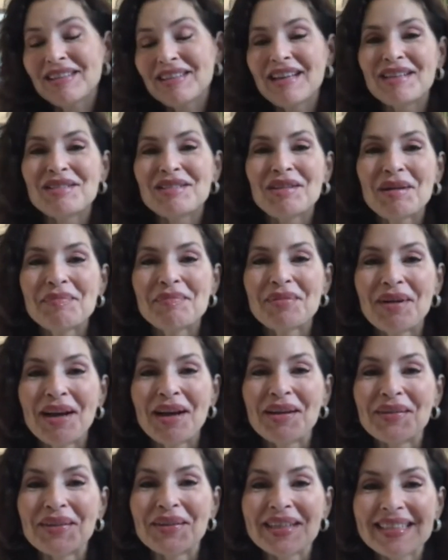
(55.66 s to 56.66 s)
Actually, that's our
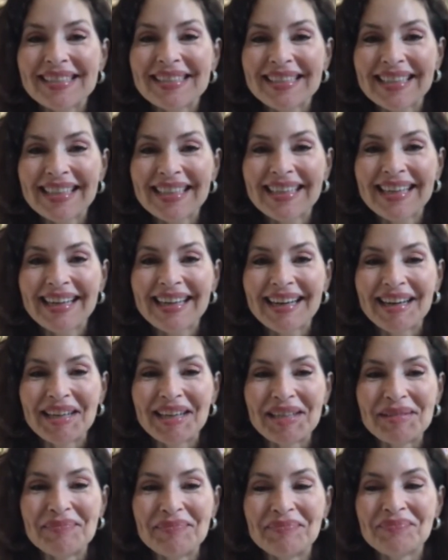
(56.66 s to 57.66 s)
priority.
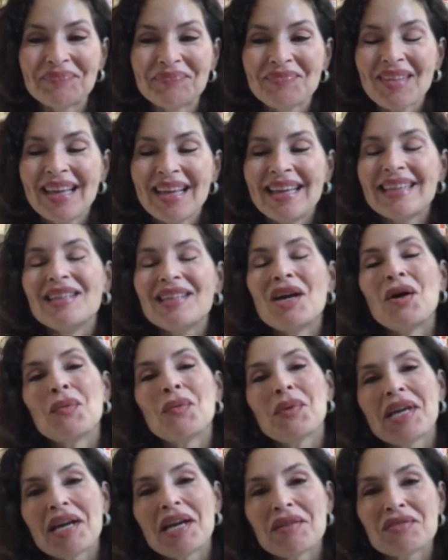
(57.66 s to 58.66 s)

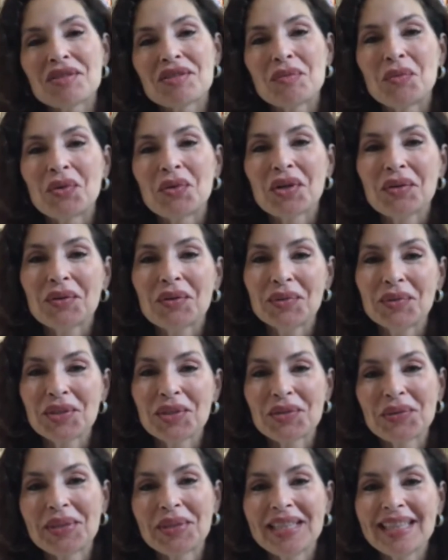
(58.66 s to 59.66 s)
No, we have some work
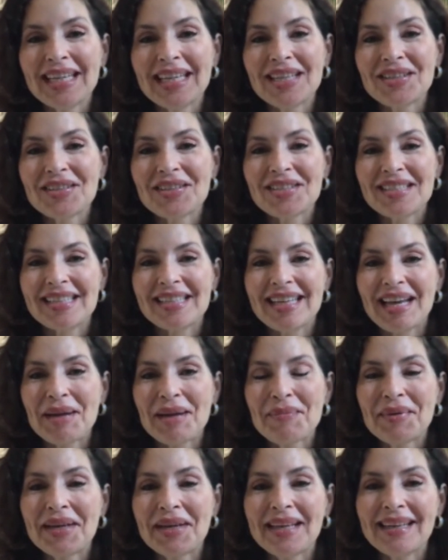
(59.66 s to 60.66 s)
we're doing later
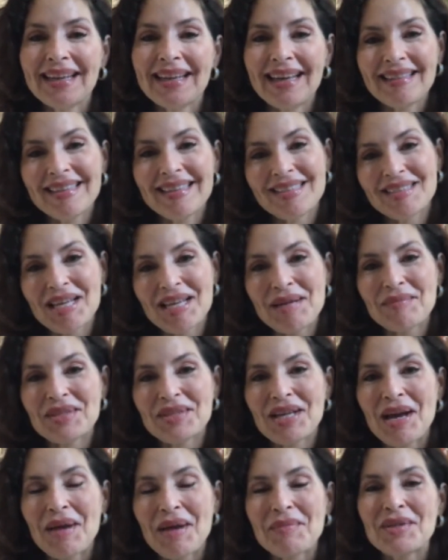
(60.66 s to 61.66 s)
today, but at the
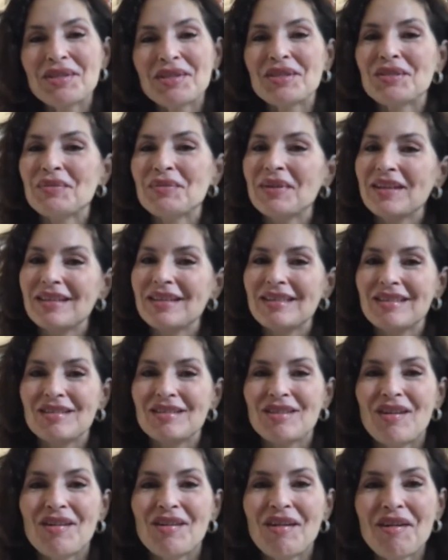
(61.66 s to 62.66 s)
same time, we just wanted to
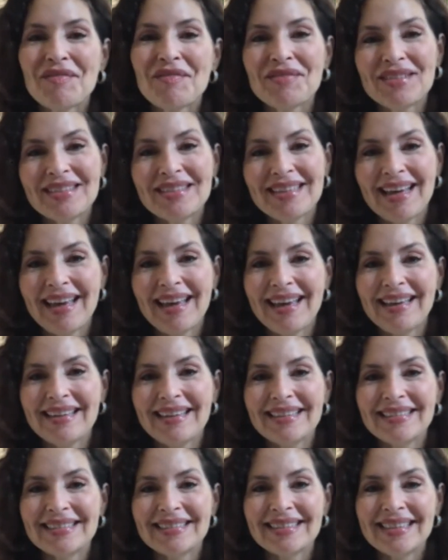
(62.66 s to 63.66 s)
start off the
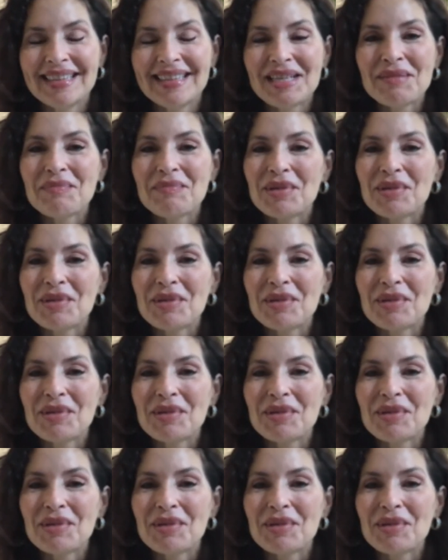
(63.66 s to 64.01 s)
day and